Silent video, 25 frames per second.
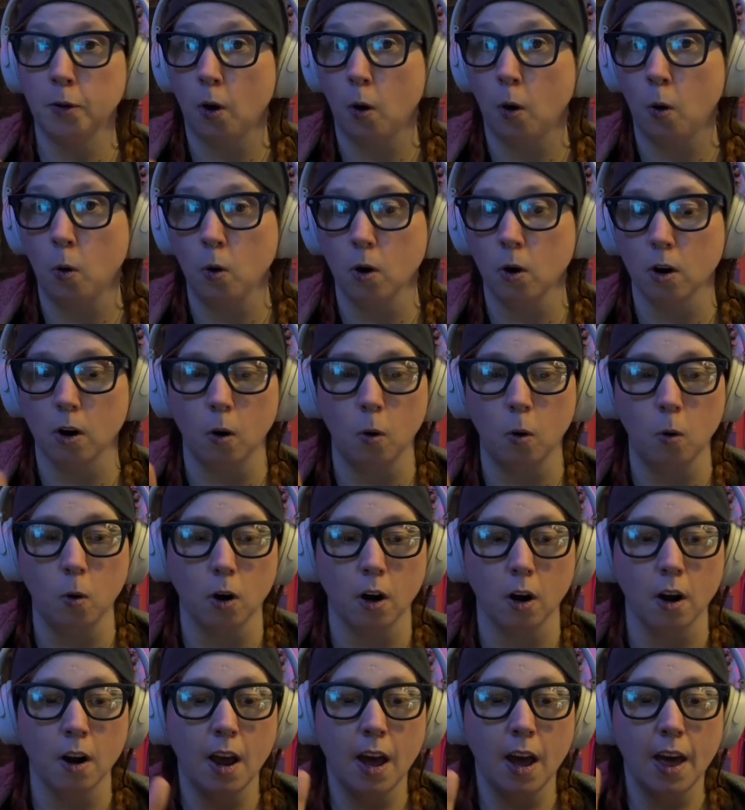
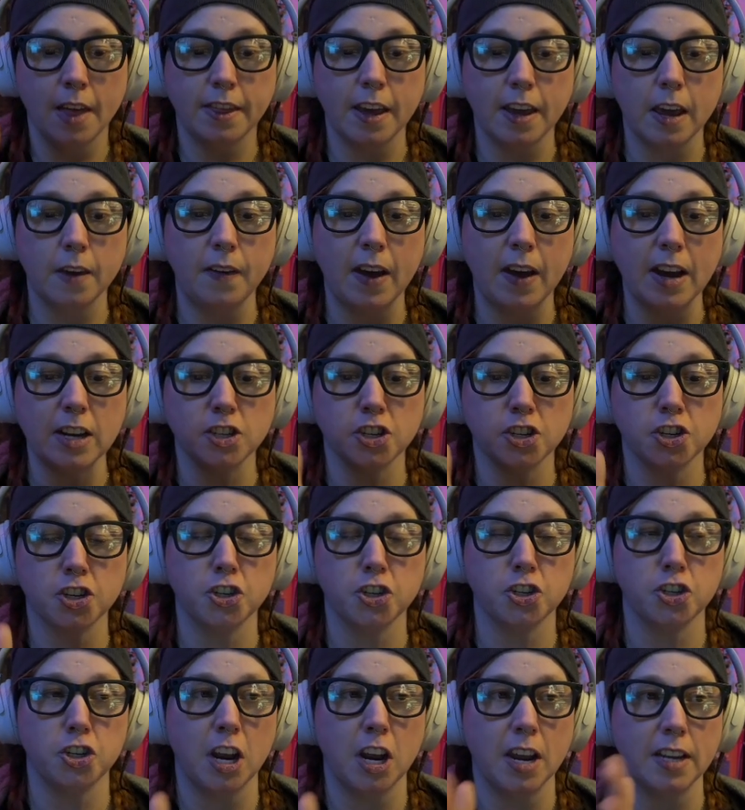or they've had
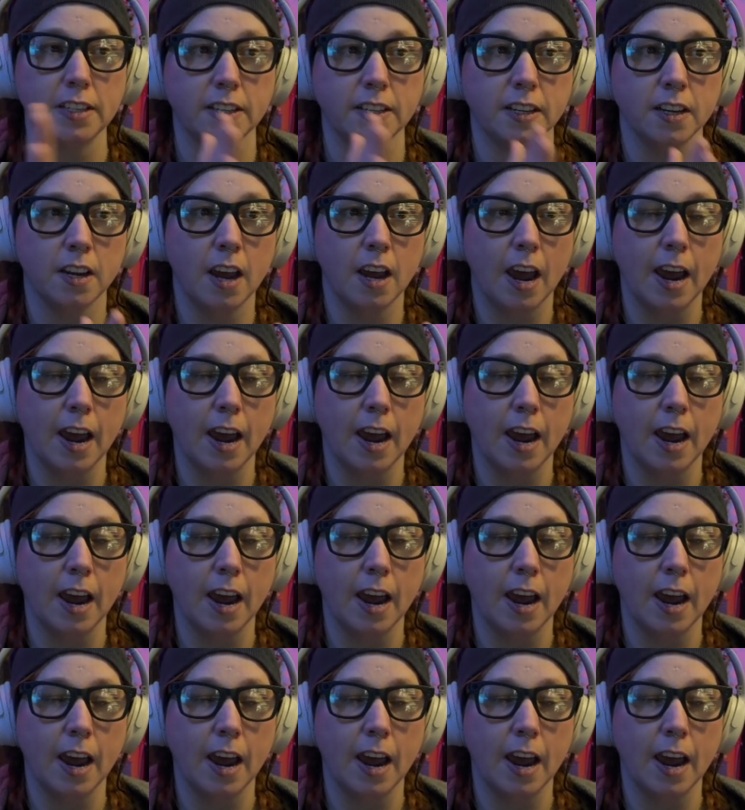shit